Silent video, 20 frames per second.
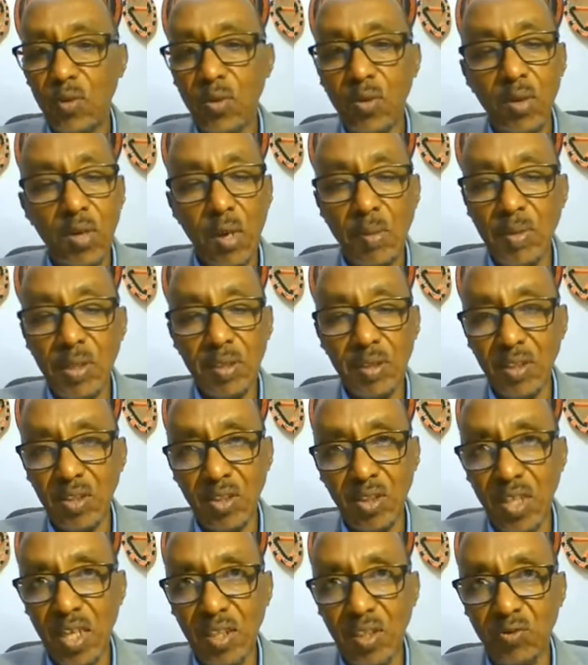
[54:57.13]

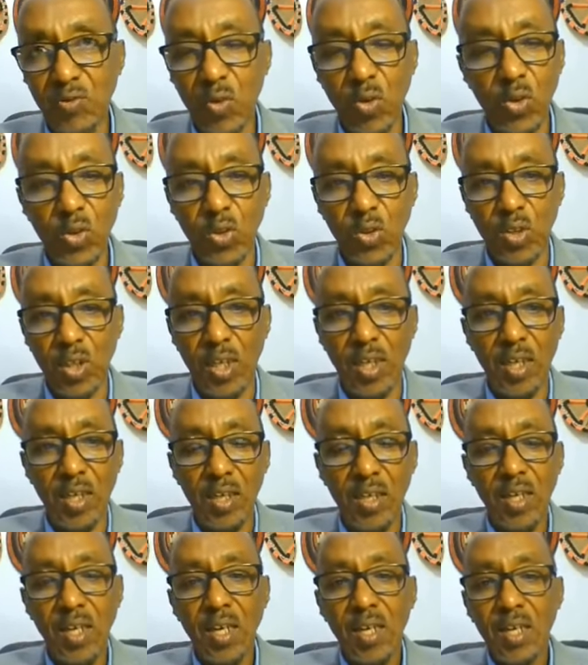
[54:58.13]
the States,
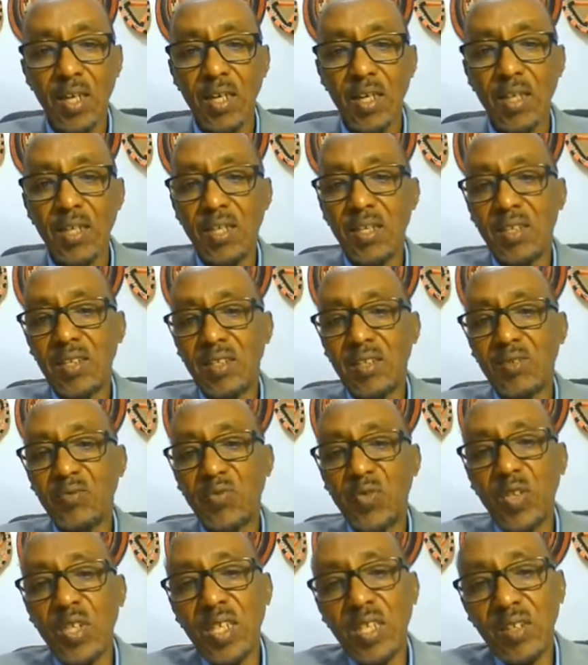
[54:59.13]
fortunately, is
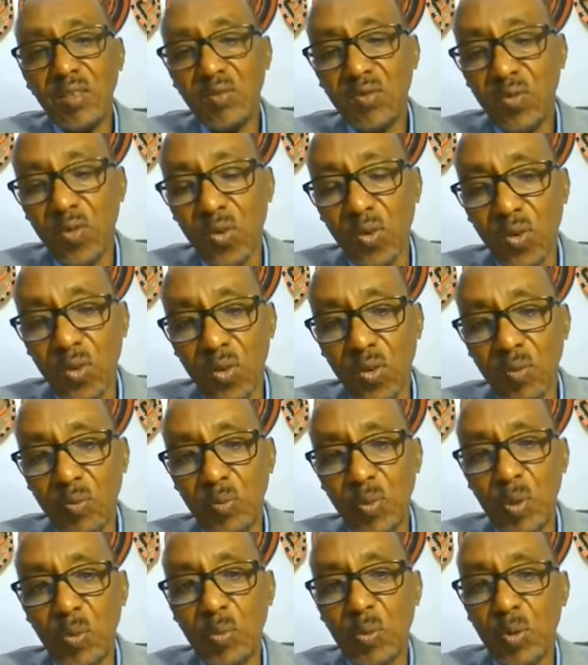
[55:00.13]
free for